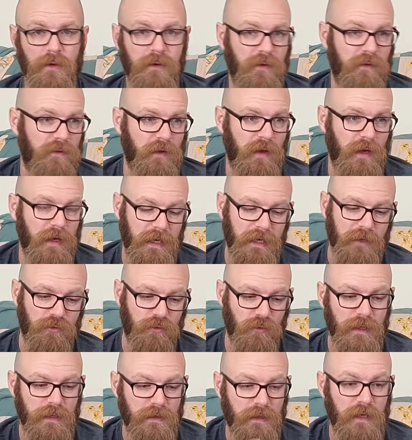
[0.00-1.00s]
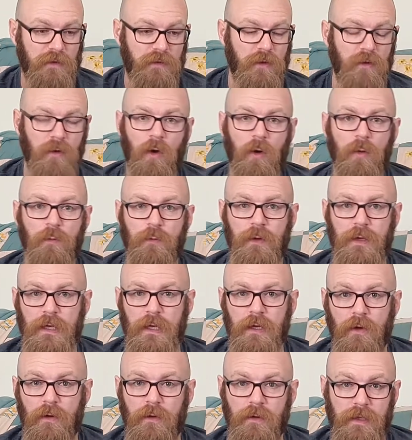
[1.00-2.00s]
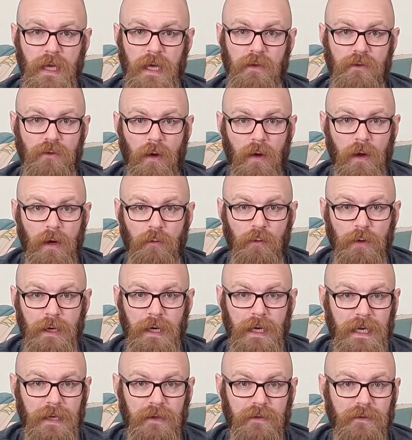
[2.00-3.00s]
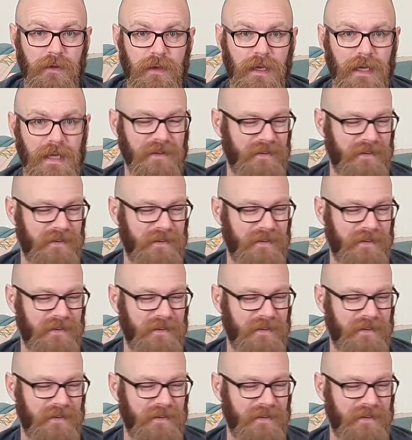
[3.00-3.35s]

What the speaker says: It's like, drink this and hopefully you don't get diarrhea instantly.